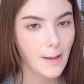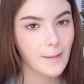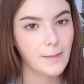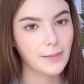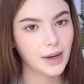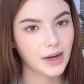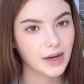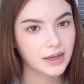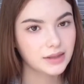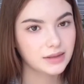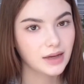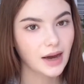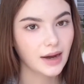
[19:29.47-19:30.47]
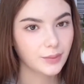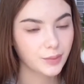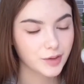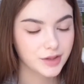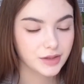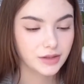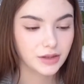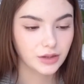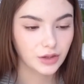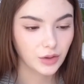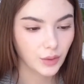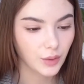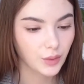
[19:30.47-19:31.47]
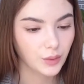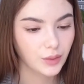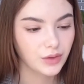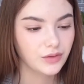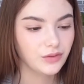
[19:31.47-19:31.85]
but I personally know